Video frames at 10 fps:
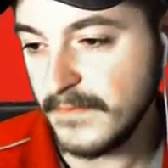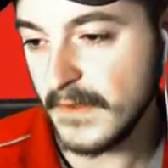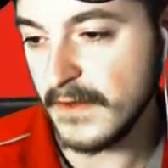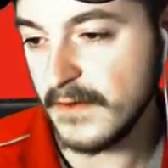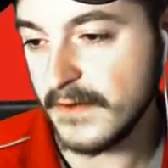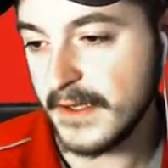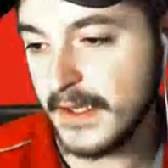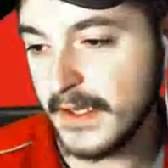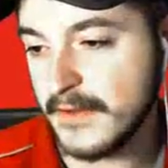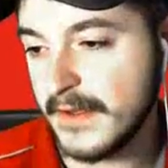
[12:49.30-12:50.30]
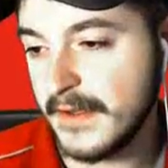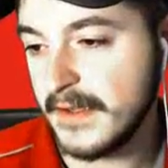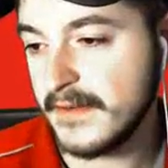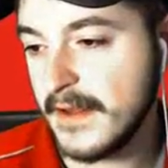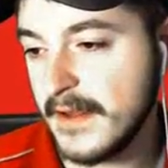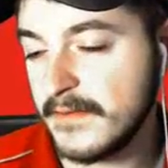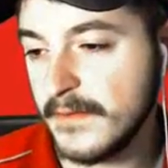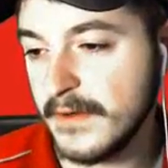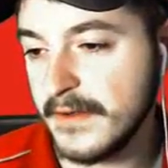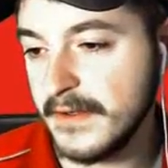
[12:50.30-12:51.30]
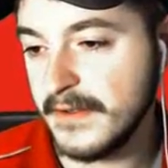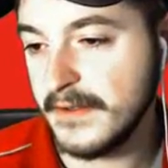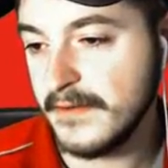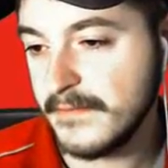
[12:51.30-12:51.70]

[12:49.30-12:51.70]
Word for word: Okay, so I guess that's what we're gonna do.